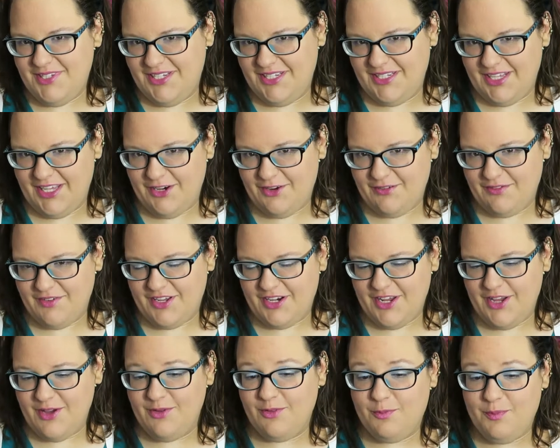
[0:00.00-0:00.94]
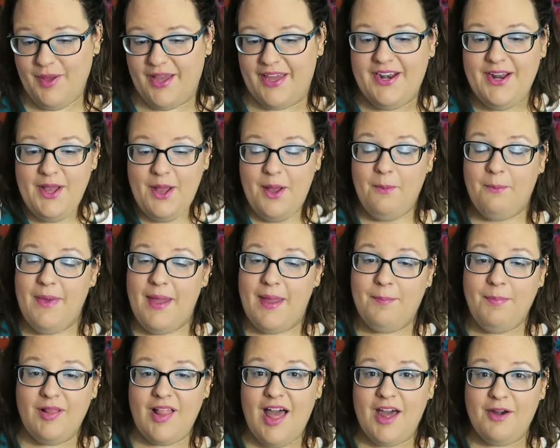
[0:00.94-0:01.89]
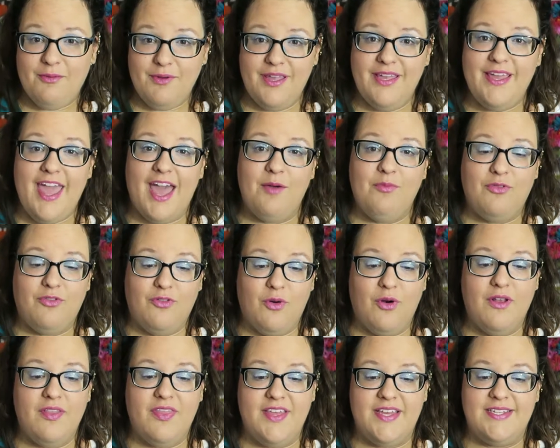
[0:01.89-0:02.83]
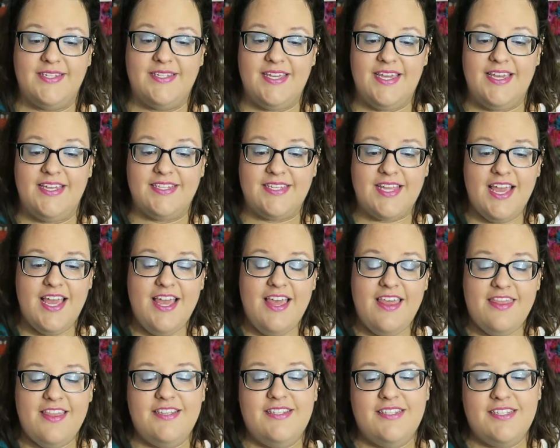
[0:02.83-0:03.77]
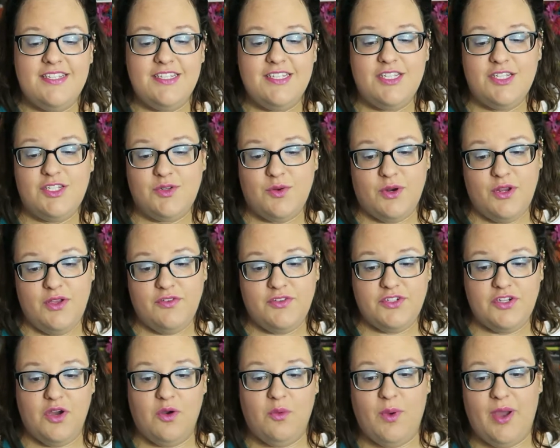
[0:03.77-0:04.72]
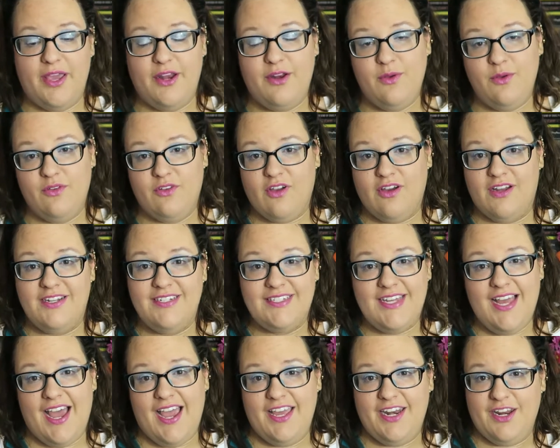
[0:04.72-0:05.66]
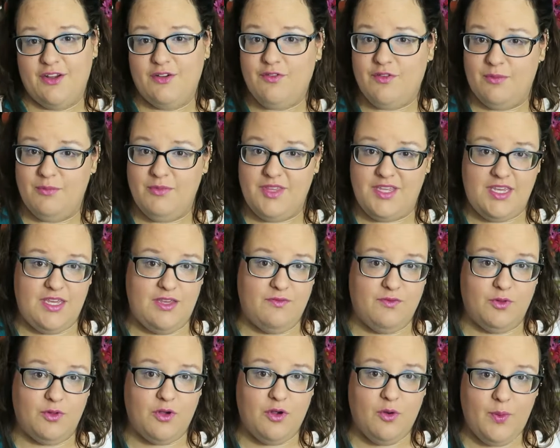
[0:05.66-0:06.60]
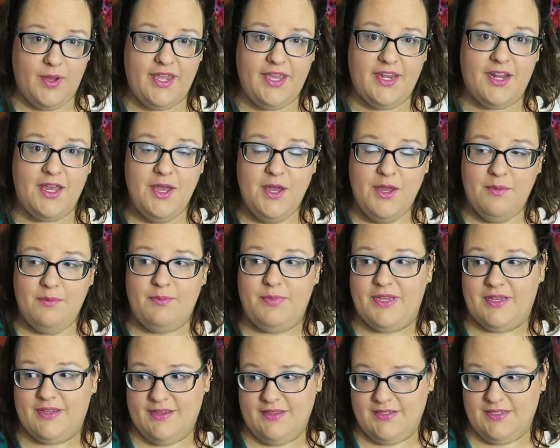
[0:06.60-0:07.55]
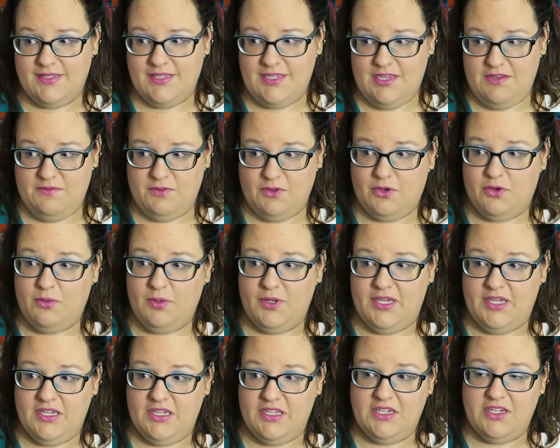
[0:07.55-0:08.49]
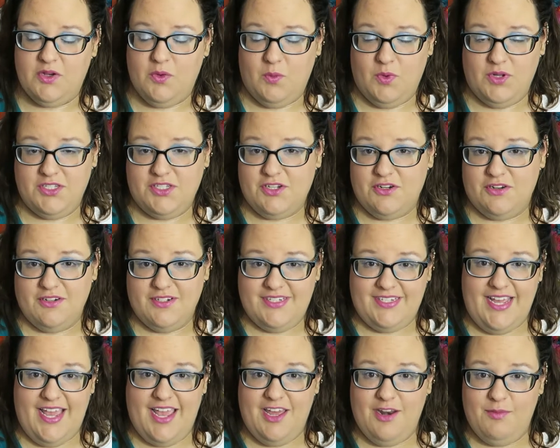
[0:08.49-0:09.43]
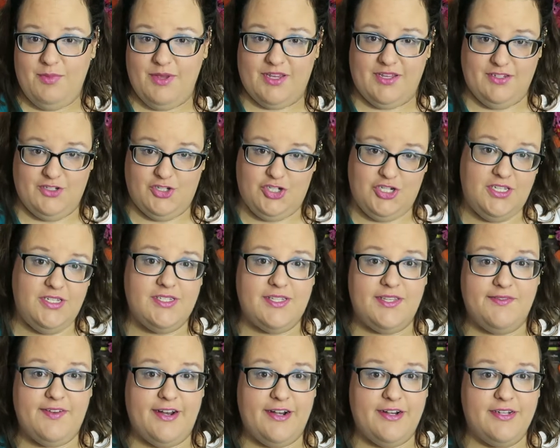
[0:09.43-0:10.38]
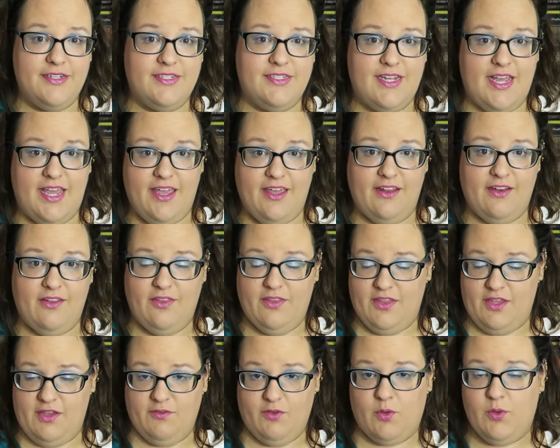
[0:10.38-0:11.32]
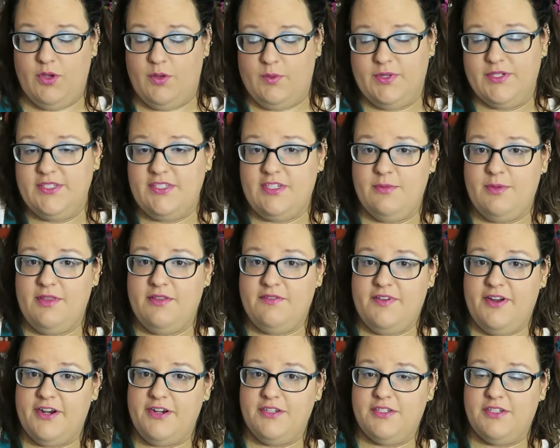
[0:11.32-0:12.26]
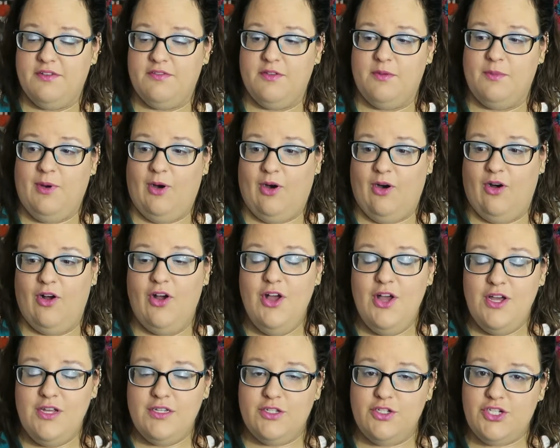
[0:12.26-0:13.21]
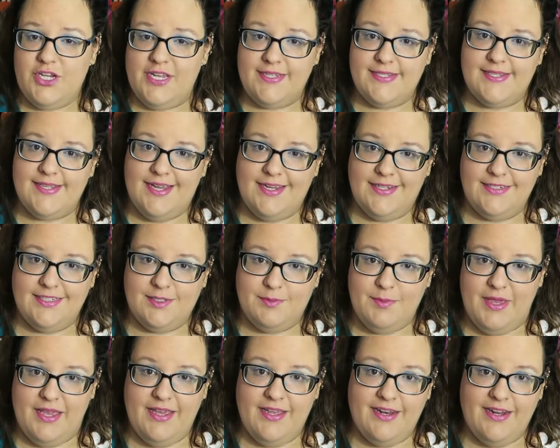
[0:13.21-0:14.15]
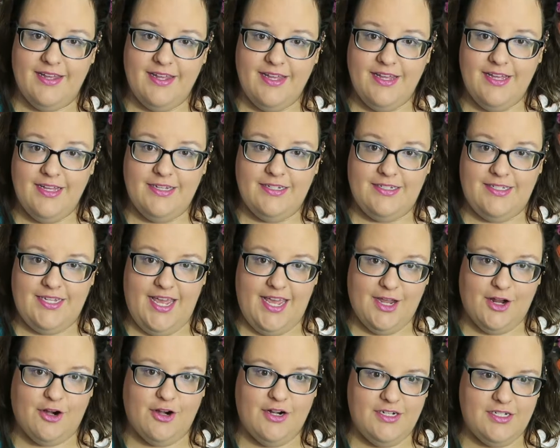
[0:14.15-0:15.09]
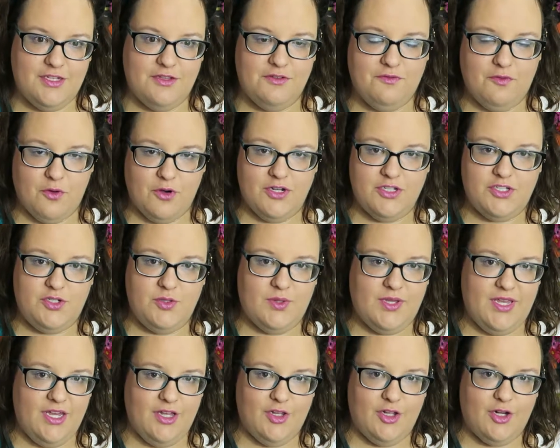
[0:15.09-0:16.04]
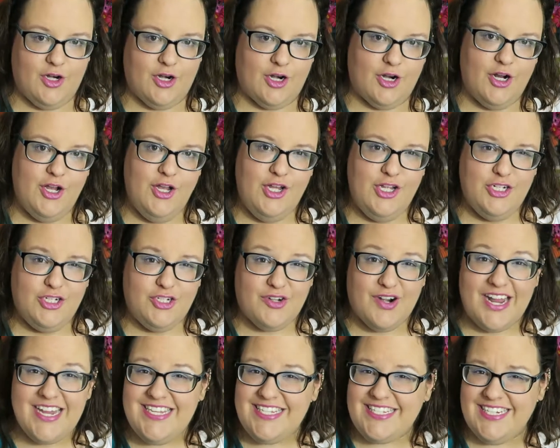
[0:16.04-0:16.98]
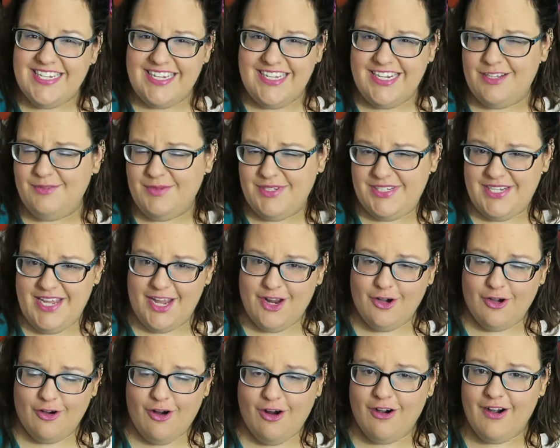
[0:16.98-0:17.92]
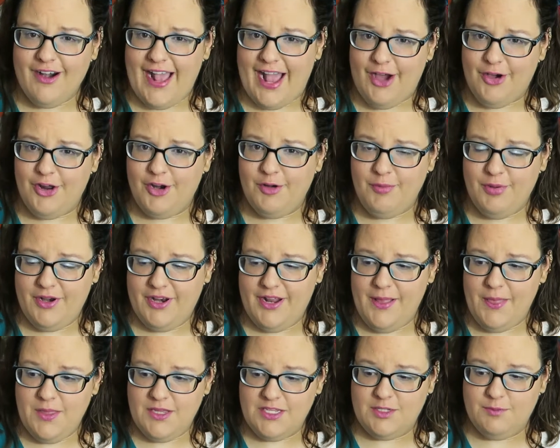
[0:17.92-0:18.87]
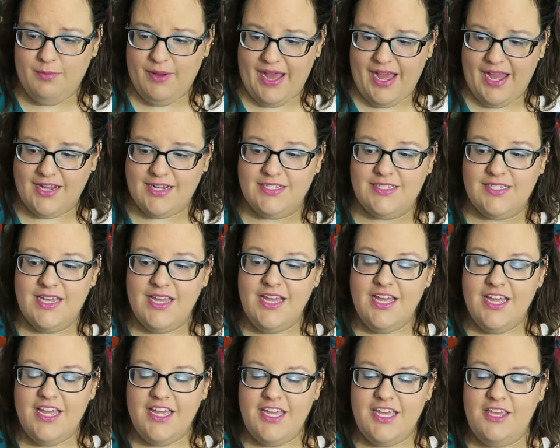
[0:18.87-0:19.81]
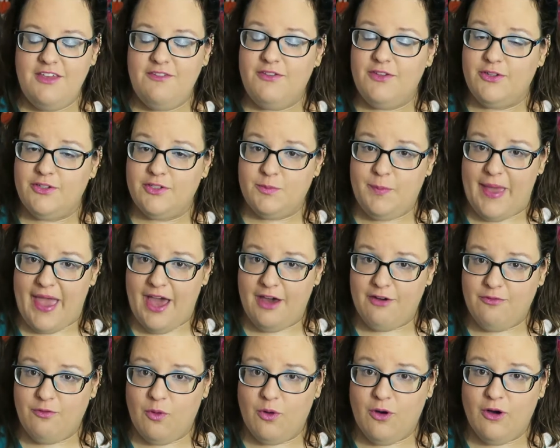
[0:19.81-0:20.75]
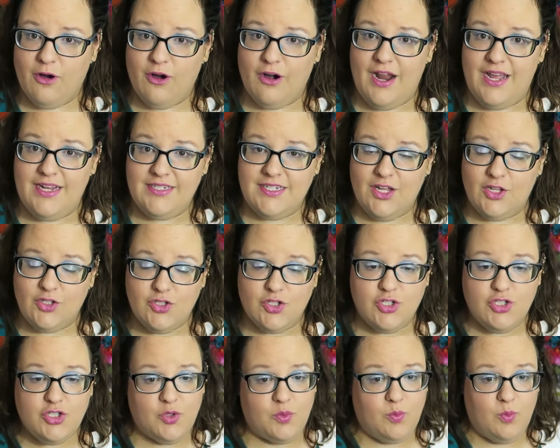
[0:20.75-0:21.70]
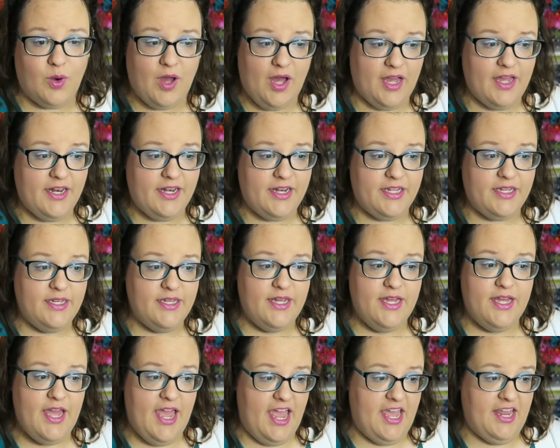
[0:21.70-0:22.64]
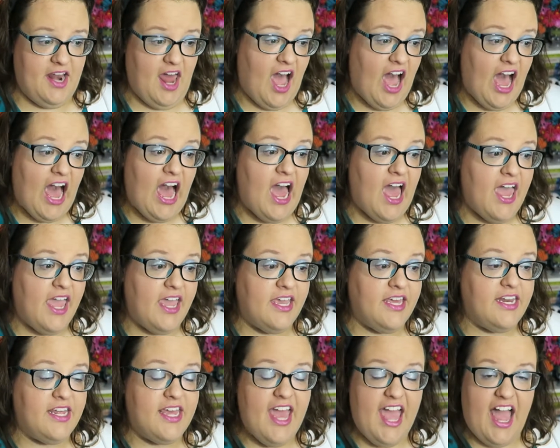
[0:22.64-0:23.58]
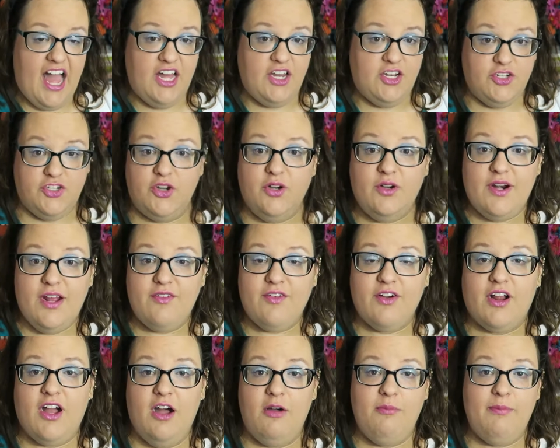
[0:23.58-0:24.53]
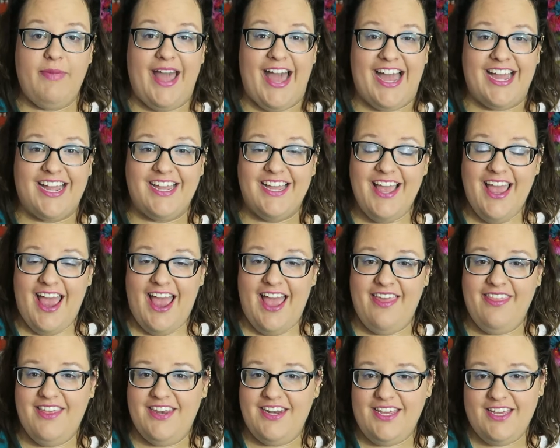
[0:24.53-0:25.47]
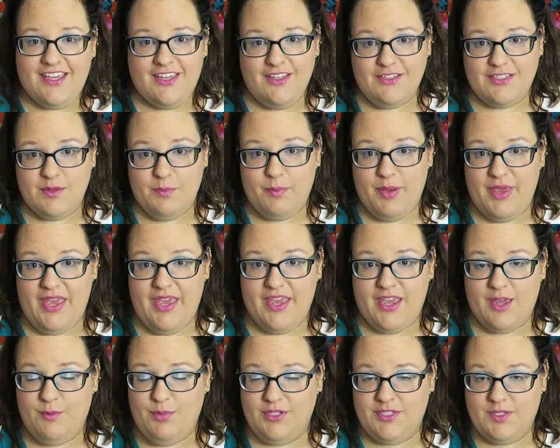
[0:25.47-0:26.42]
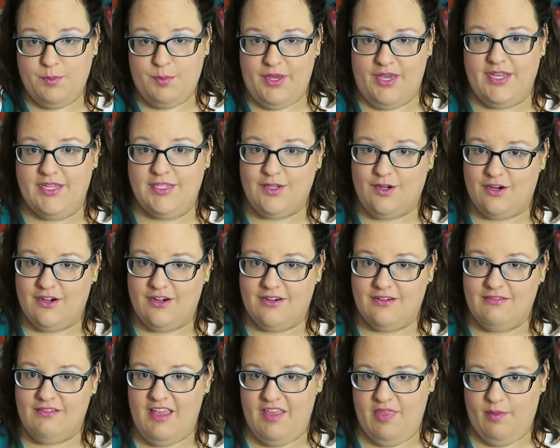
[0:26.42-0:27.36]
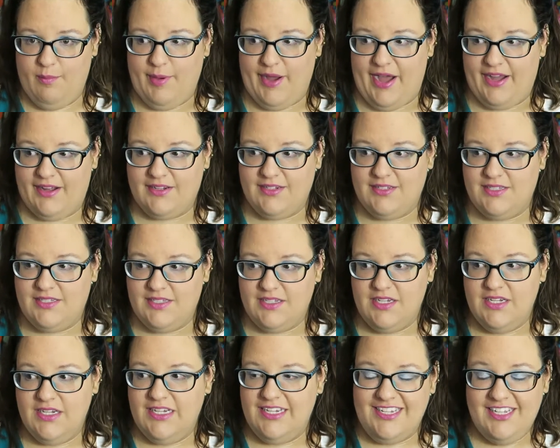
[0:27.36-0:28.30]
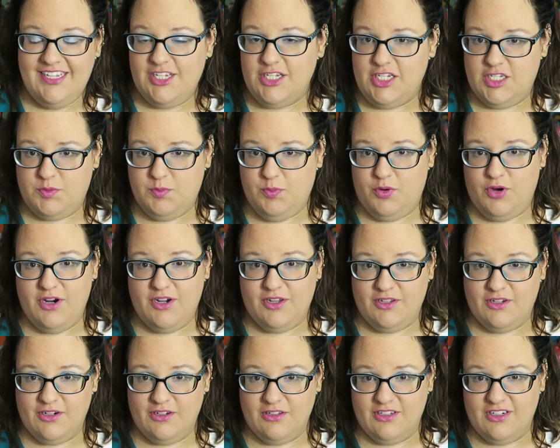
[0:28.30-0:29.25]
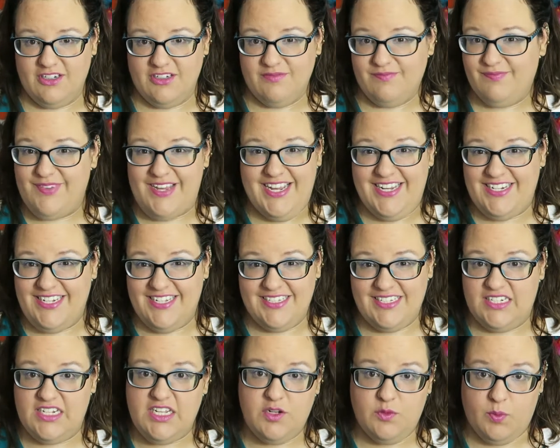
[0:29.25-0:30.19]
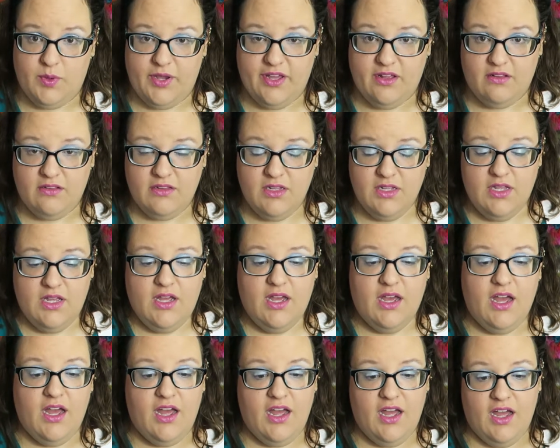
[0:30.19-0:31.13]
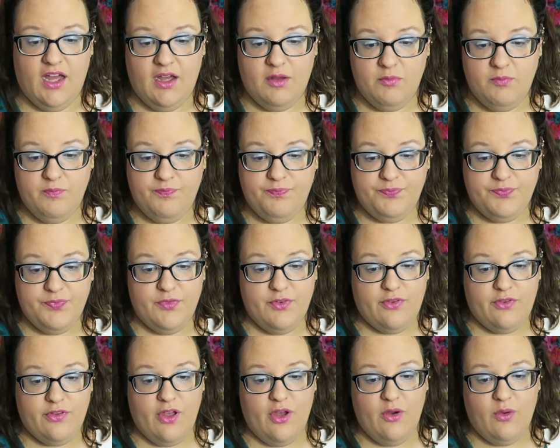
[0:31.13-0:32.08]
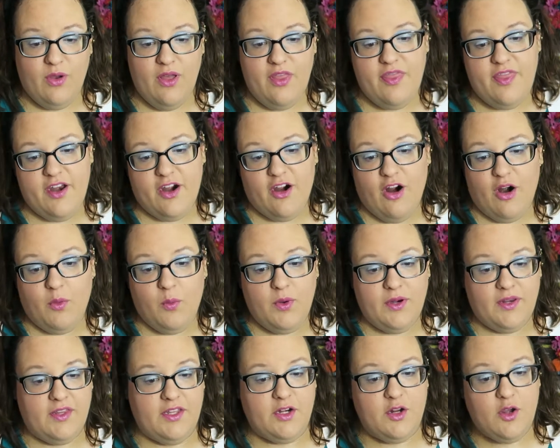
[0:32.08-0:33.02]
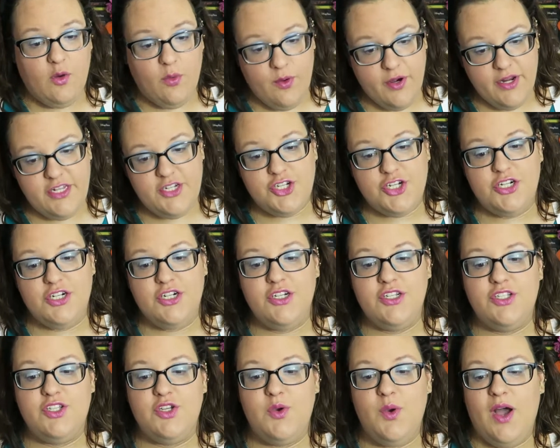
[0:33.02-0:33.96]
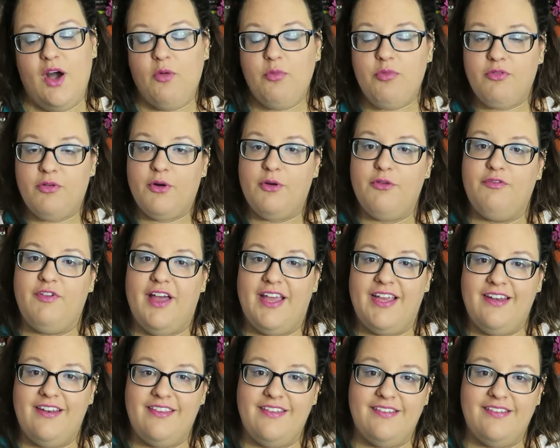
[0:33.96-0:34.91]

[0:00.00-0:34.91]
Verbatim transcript: in later videos, but my plot recap for this is, this is the story of Snow White who has gone into hiding from the evil queen because the evil queen wants her dead because she's the fairest and the evil queen wants to be the fairest of them all. So she has the huntsman take her into the forest to kill her, tries to get him to take her heart out and put it in this box, he feels bad for her and tells her to run and hide and don't ever come back. And then he kills a pig and puts a pig's heart in the box. Spoiler alert, it doesn't end well. Um, so there are woodland creatures who help her find